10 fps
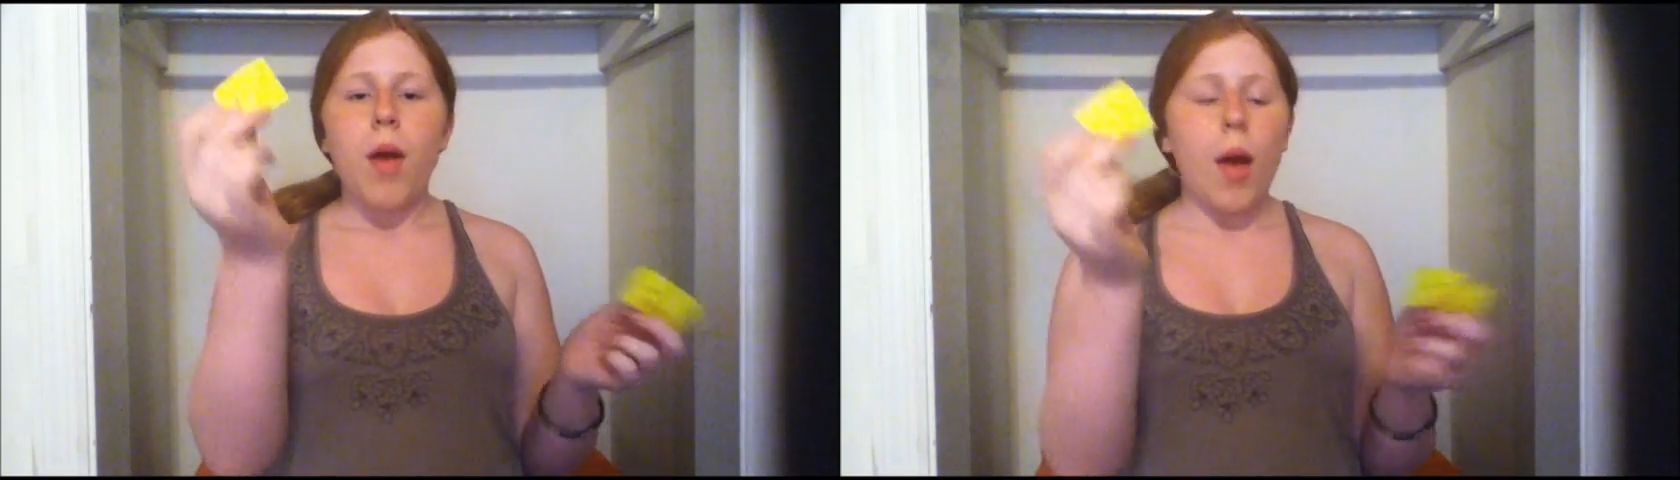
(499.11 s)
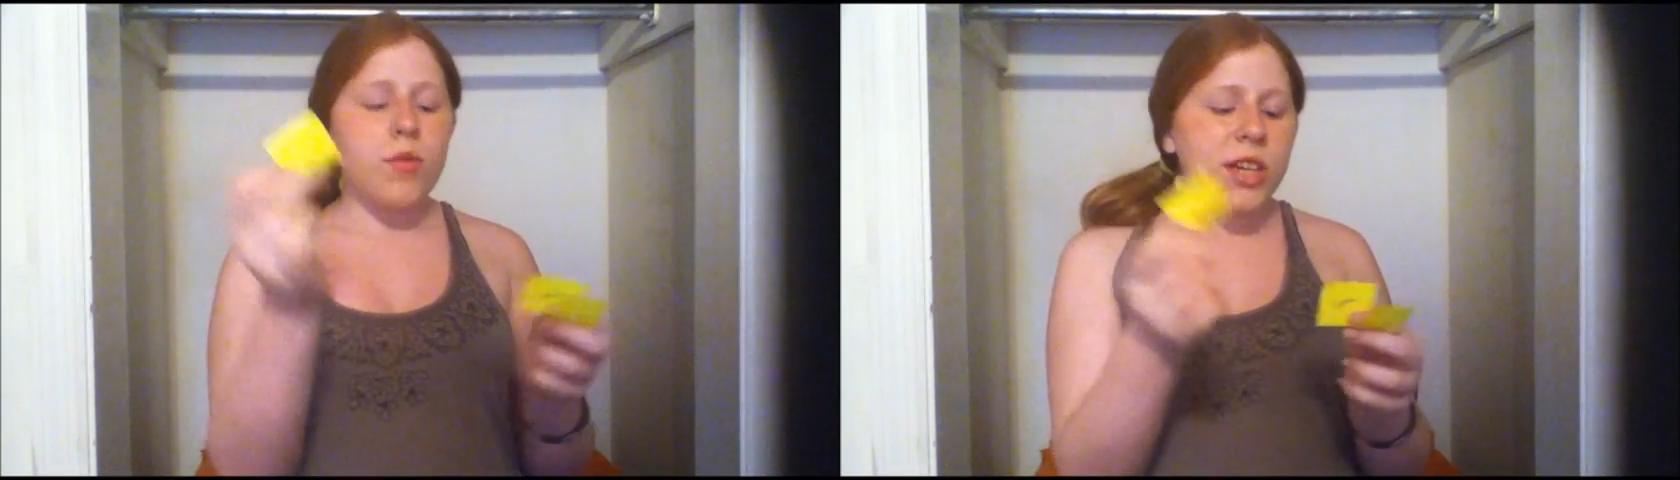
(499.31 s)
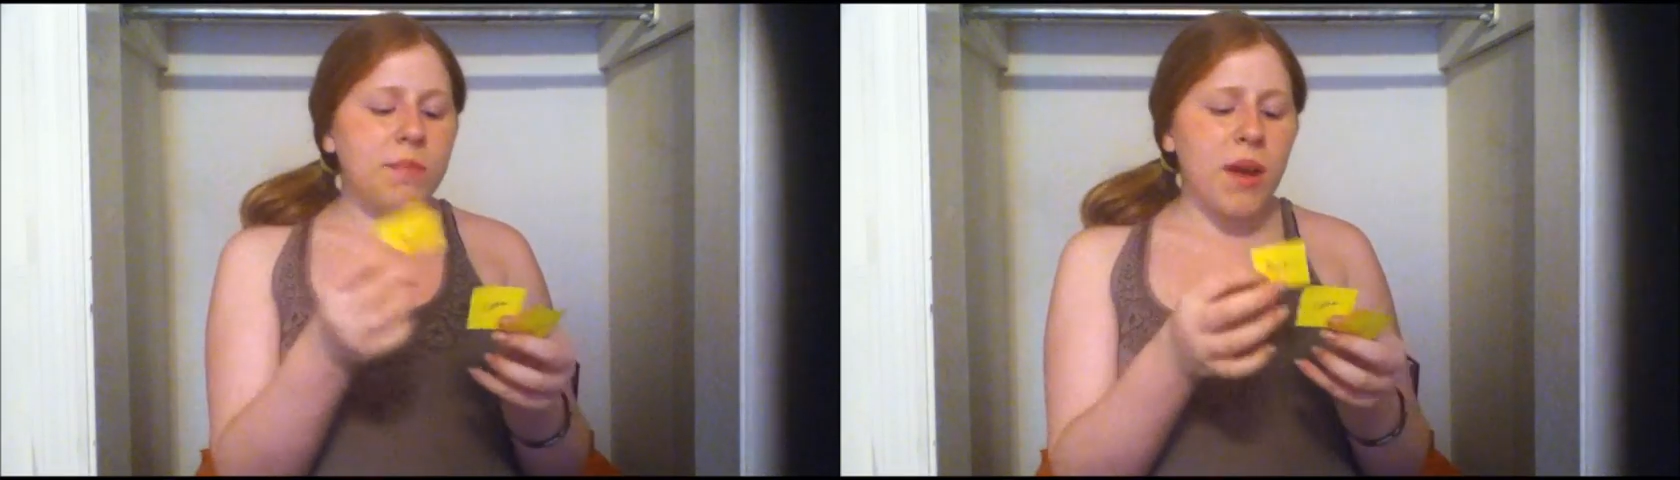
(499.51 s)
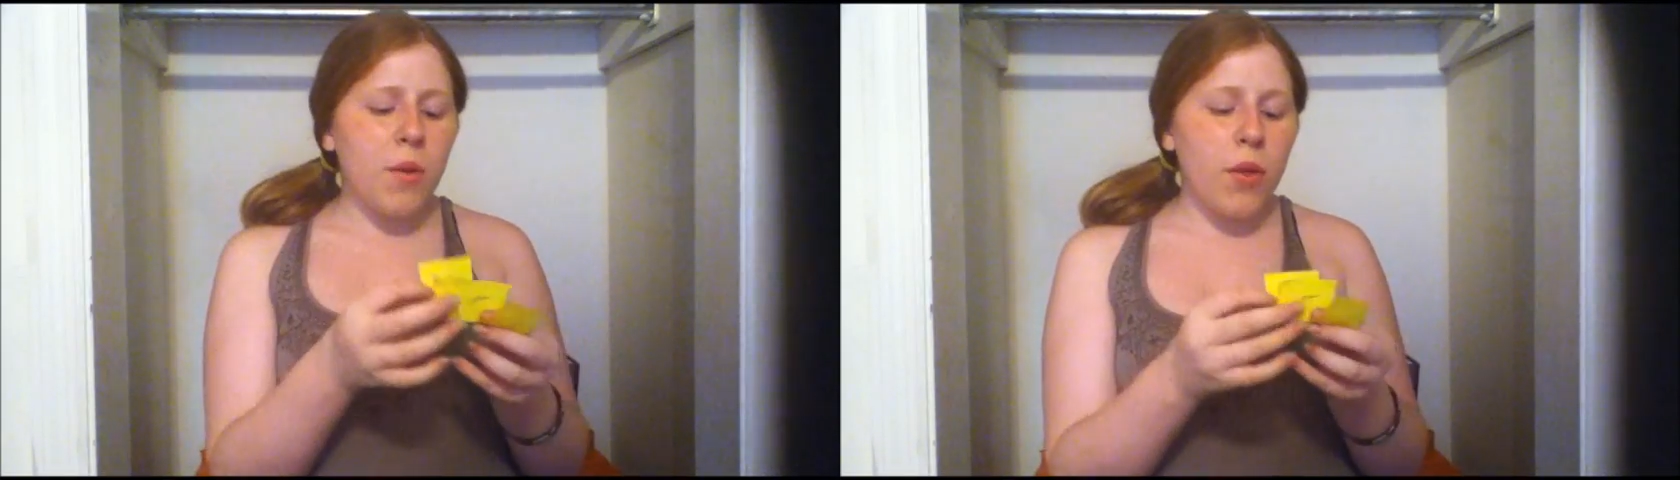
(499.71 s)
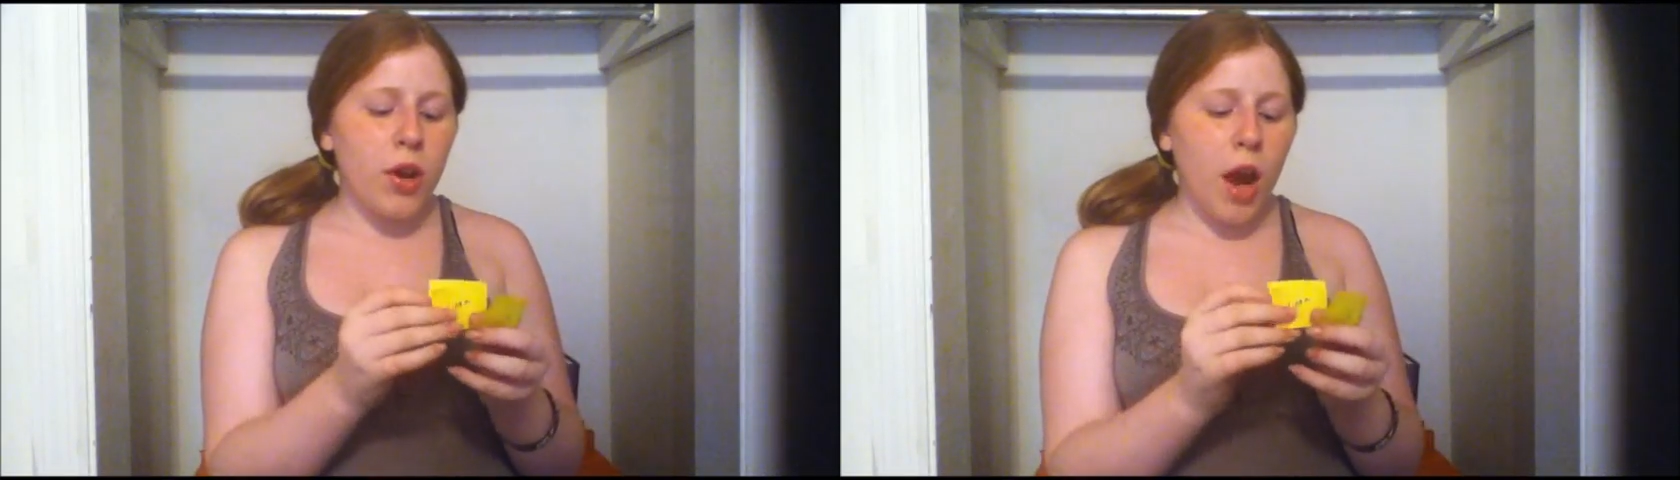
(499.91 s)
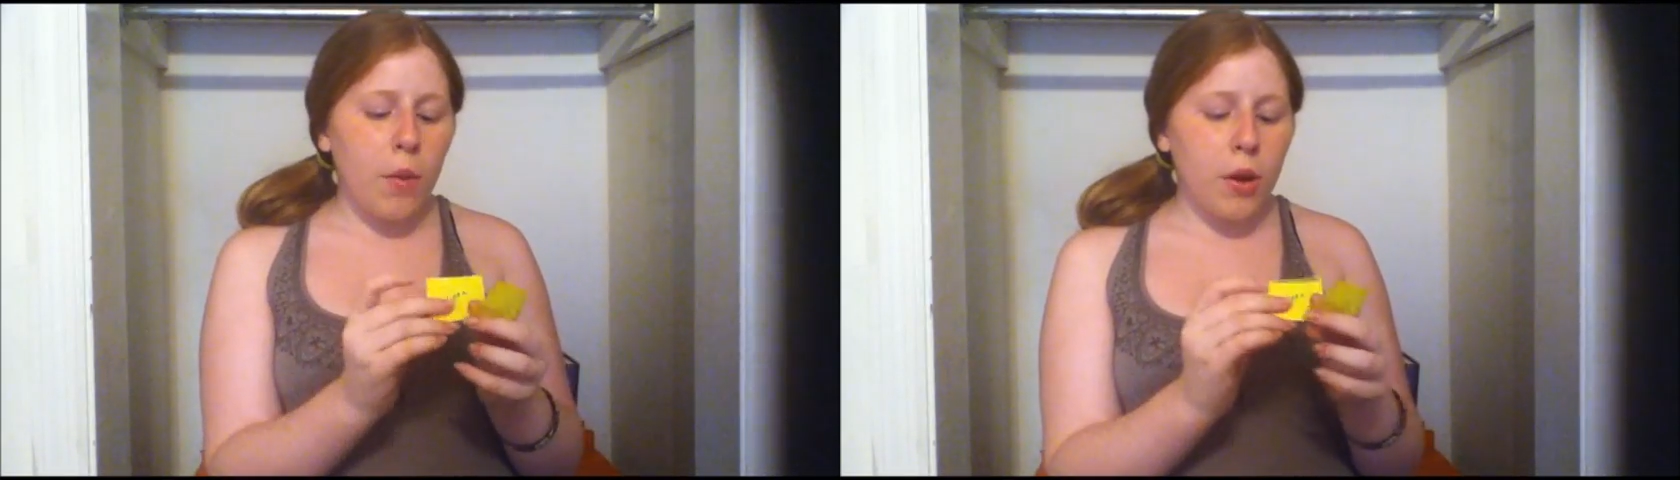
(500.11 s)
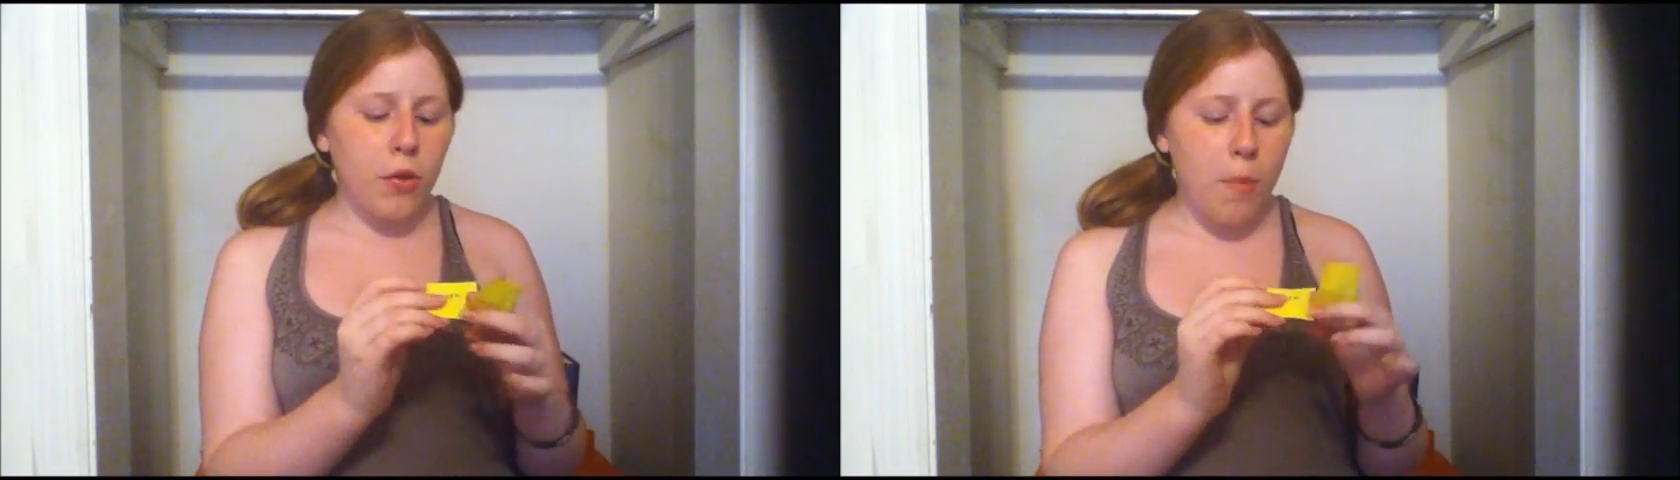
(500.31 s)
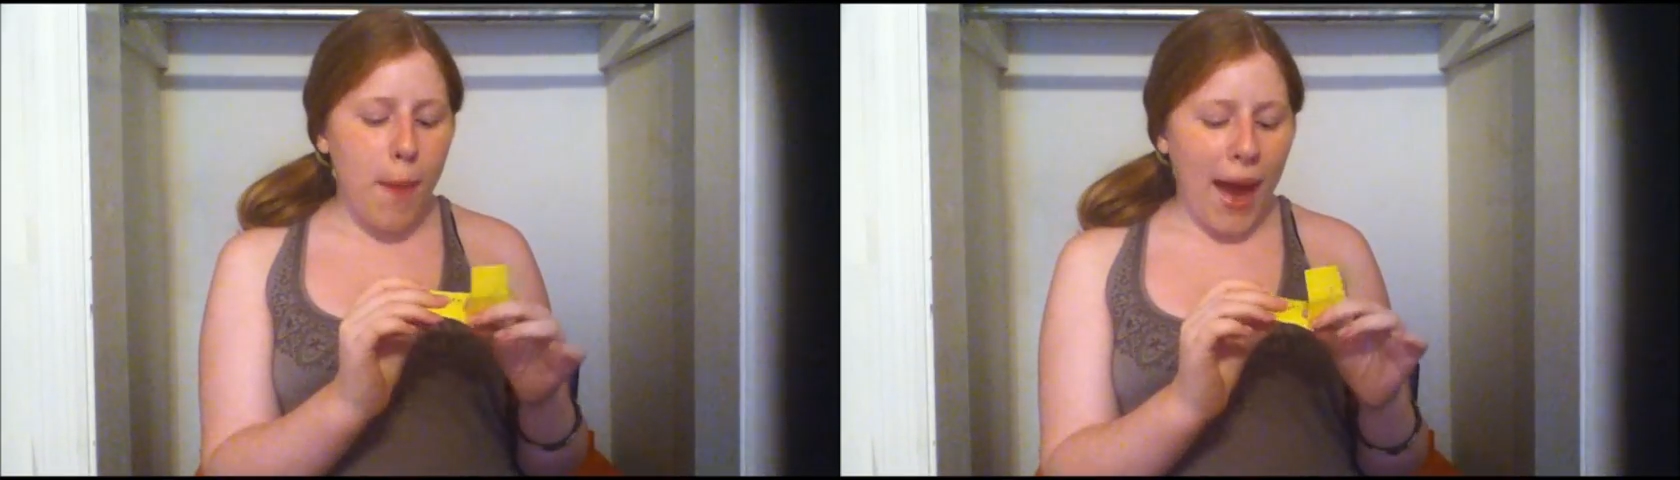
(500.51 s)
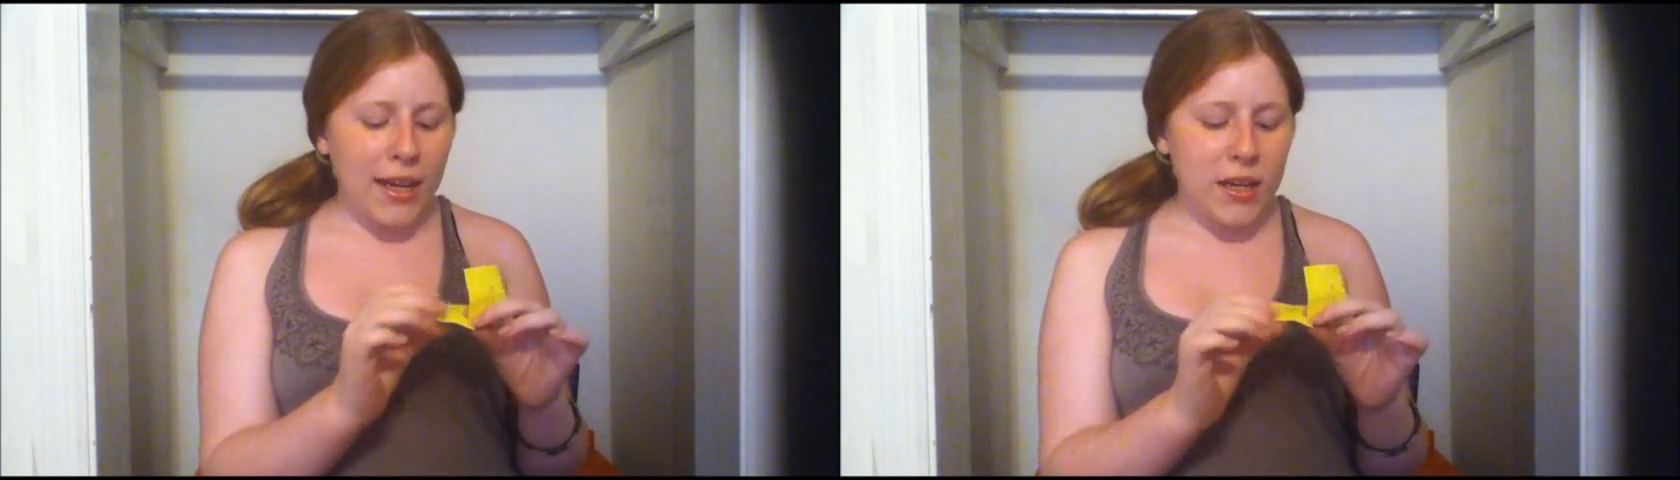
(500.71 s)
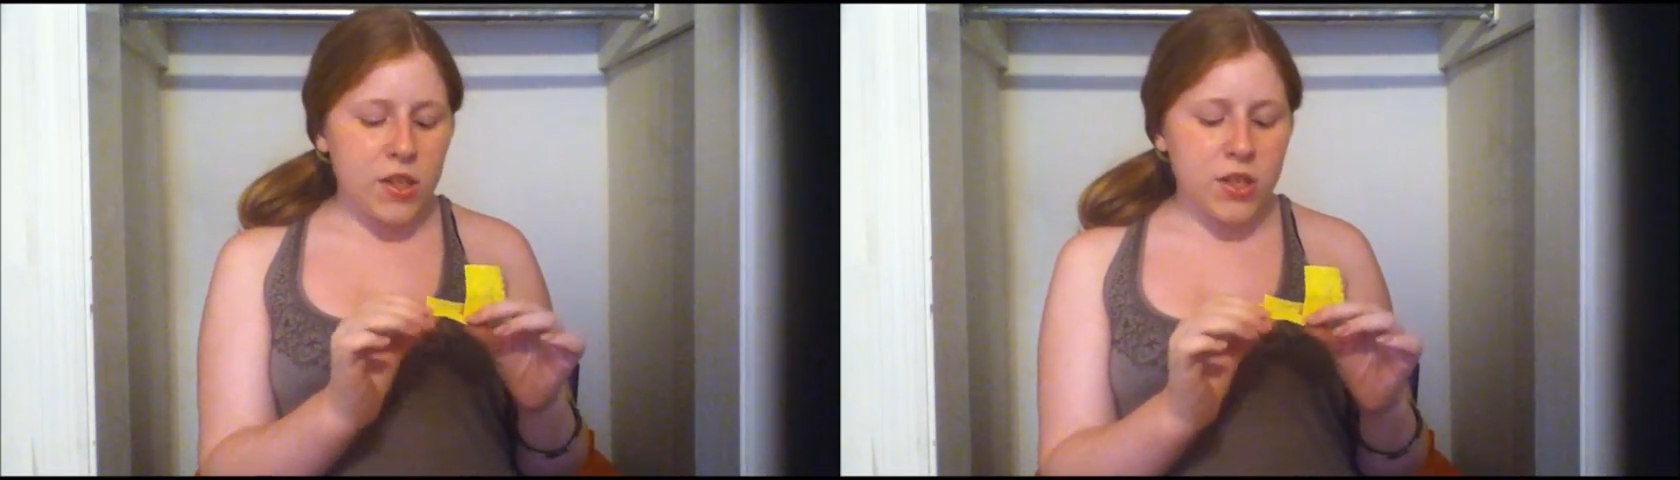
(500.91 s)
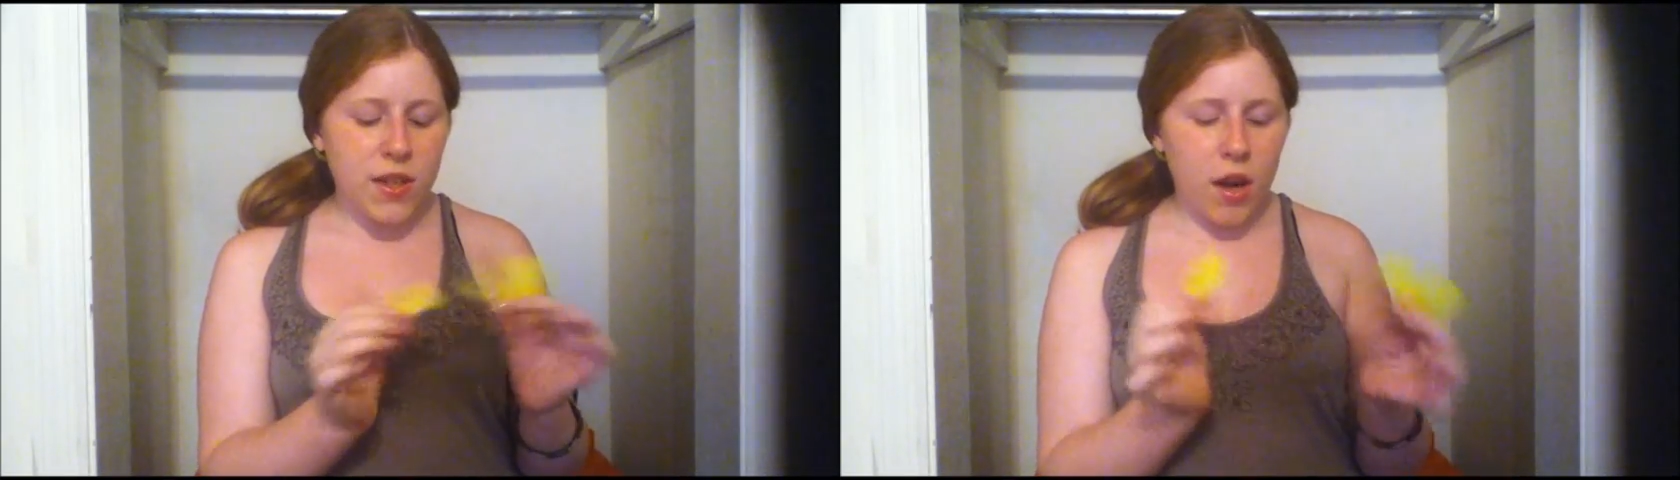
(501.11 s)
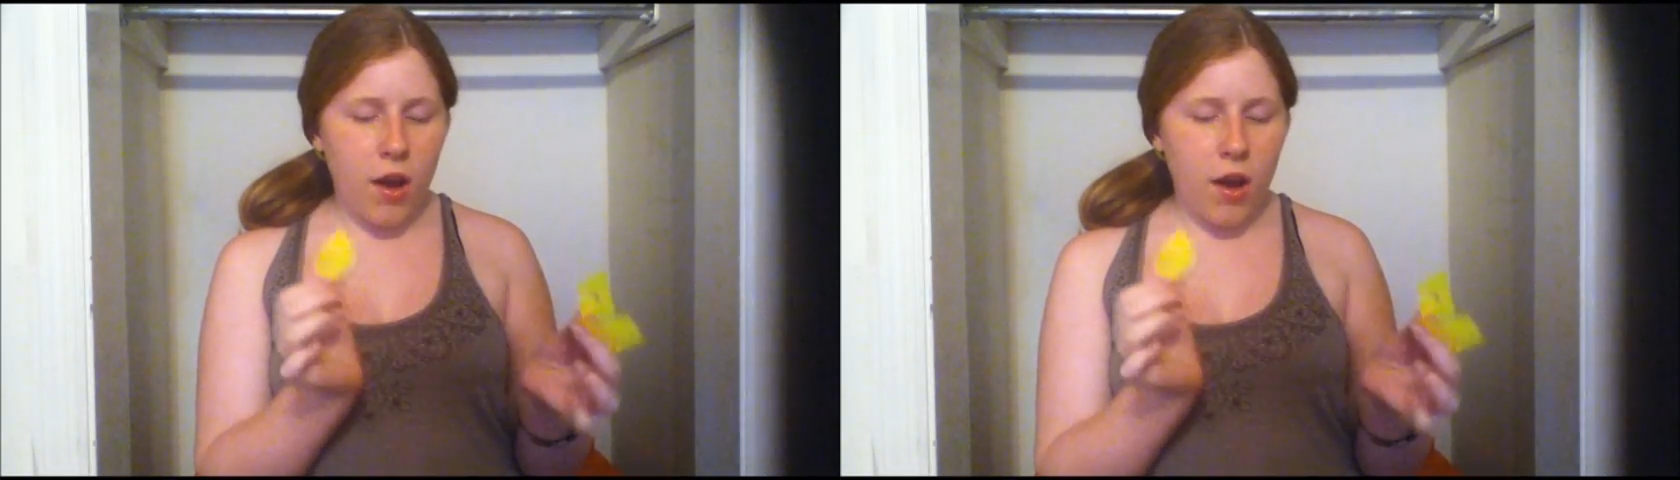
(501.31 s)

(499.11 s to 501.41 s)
I'm trying to debate whether or not I want to throw Magnus or Cinna